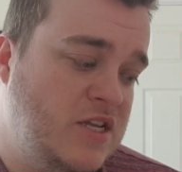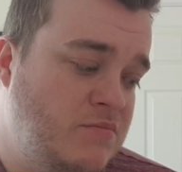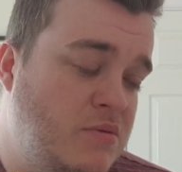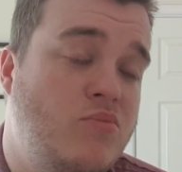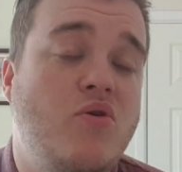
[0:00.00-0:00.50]

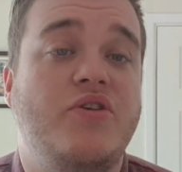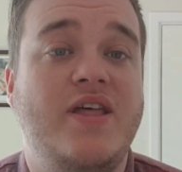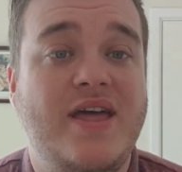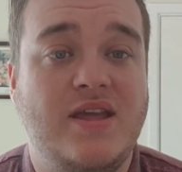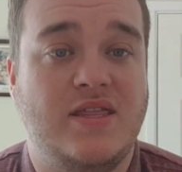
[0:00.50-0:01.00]
But more than
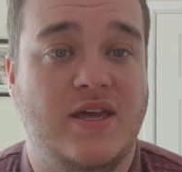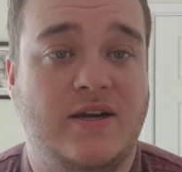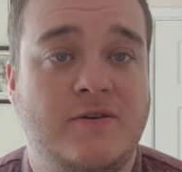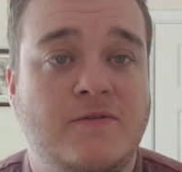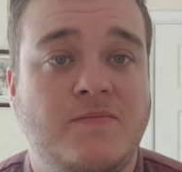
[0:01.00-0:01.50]

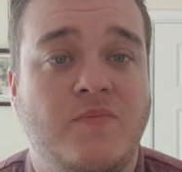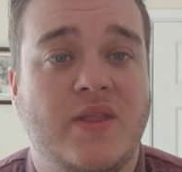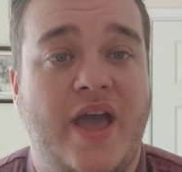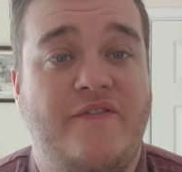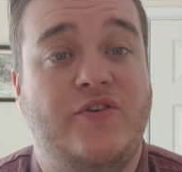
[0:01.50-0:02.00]
anything,
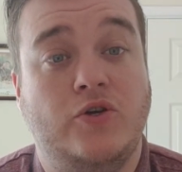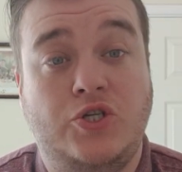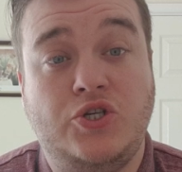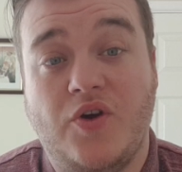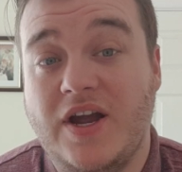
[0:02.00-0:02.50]
if you're
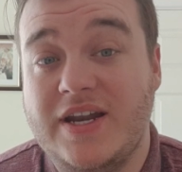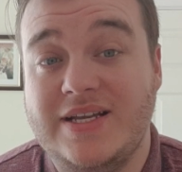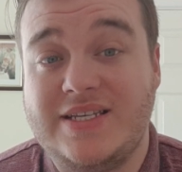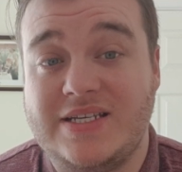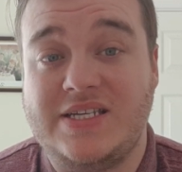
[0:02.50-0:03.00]
struggling
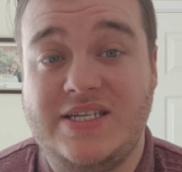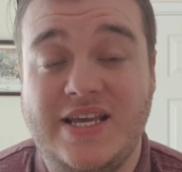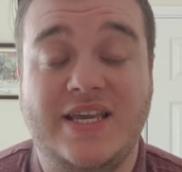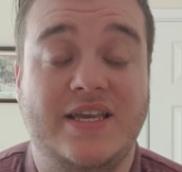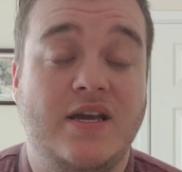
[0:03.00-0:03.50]
to
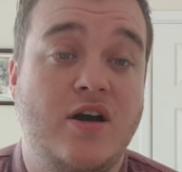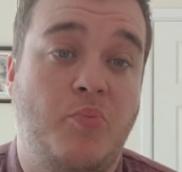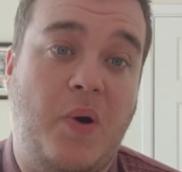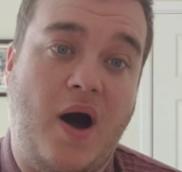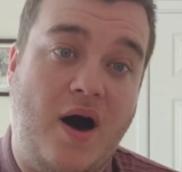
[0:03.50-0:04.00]
see
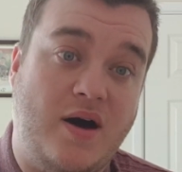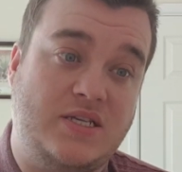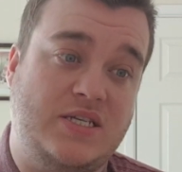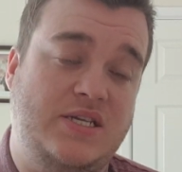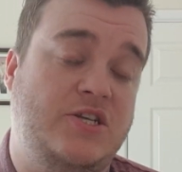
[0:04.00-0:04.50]
past
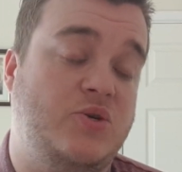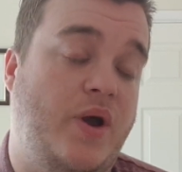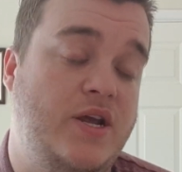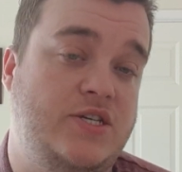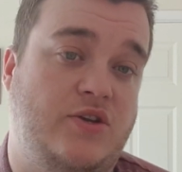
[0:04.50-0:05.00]
a
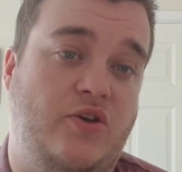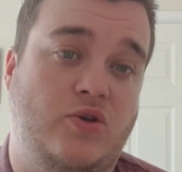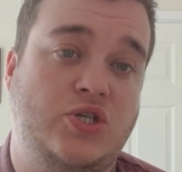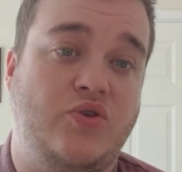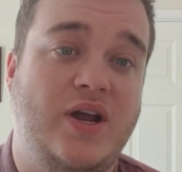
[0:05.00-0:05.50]
situation, or you're
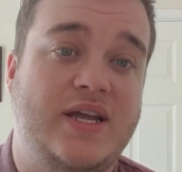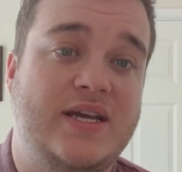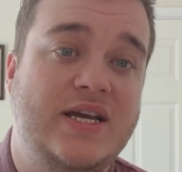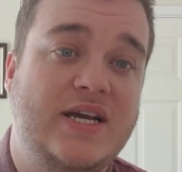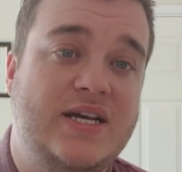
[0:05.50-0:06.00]

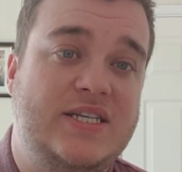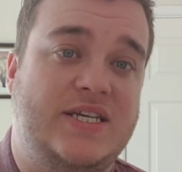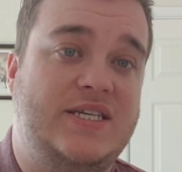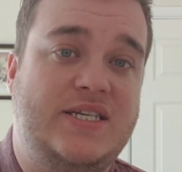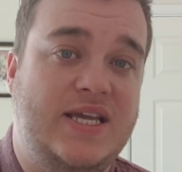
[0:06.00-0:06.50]
struggling to
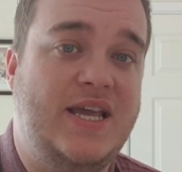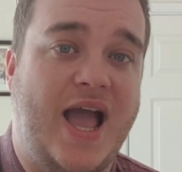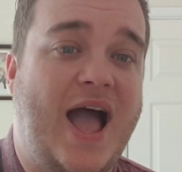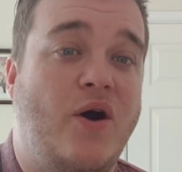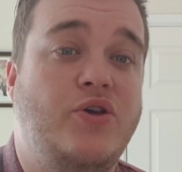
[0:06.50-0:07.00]
see
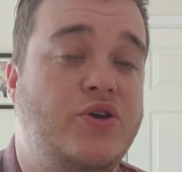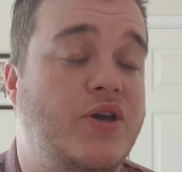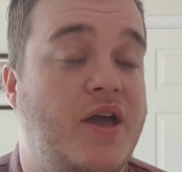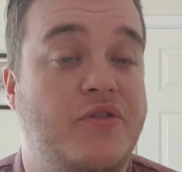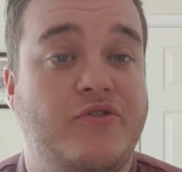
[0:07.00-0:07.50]
how you can
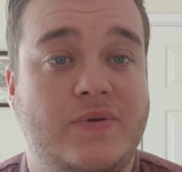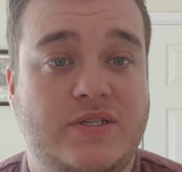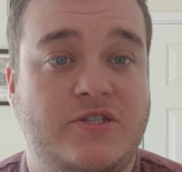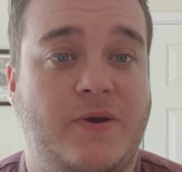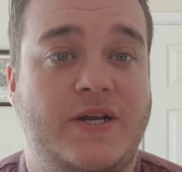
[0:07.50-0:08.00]
get through a
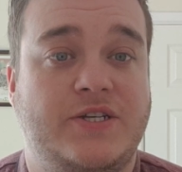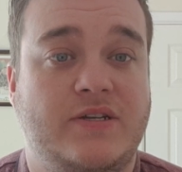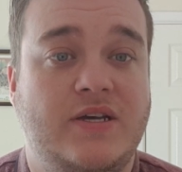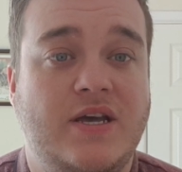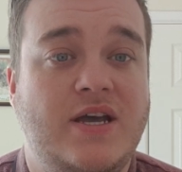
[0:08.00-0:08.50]
situation,
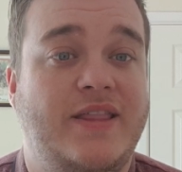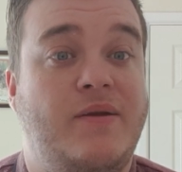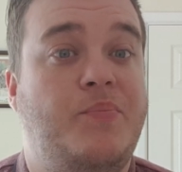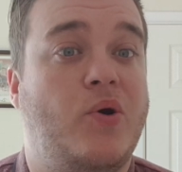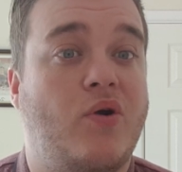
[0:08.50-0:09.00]

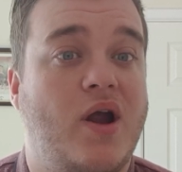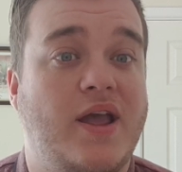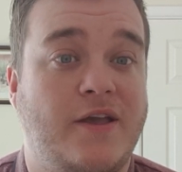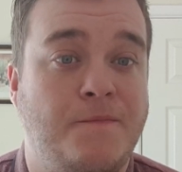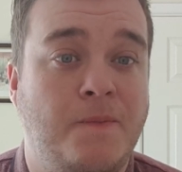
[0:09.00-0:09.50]
then
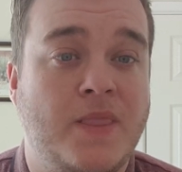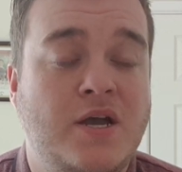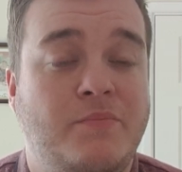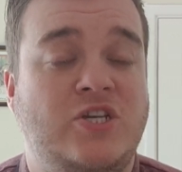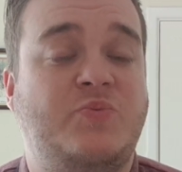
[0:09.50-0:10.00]
pray.
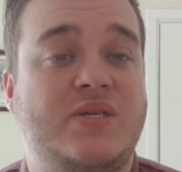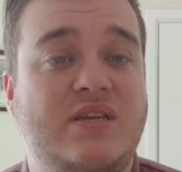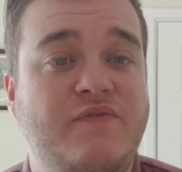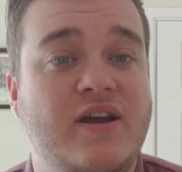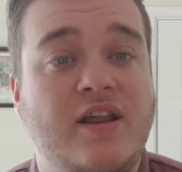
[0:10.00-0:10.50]
But
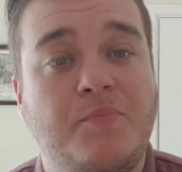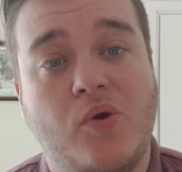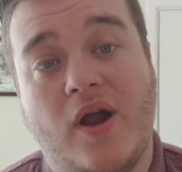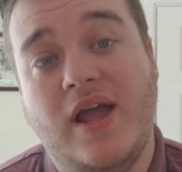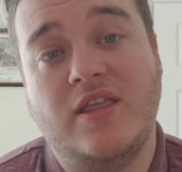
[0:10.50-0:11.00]
specifically
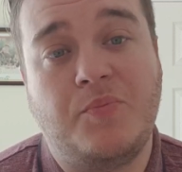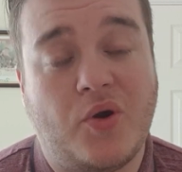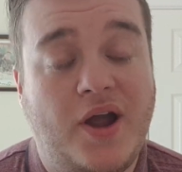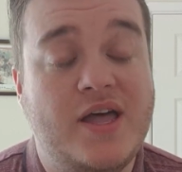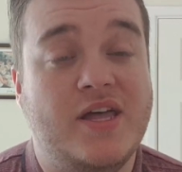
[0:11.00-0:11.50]
pray the
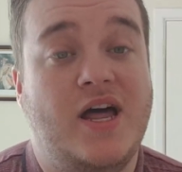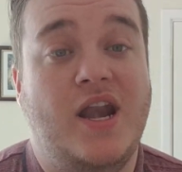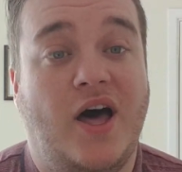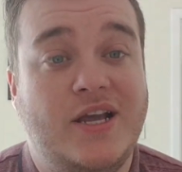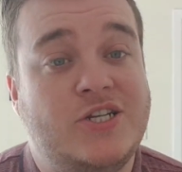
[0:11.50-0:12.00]
prayer that
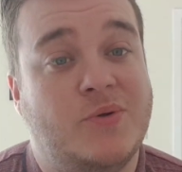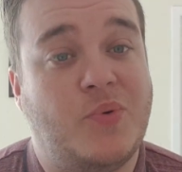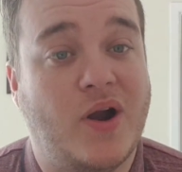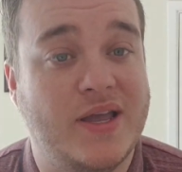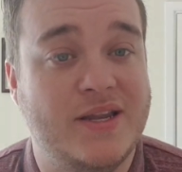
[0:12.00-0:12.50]
Elisha
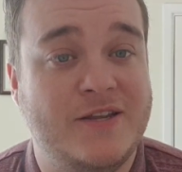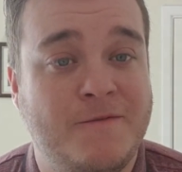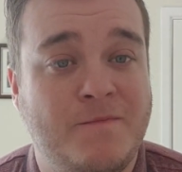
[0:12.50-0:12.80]
prayed.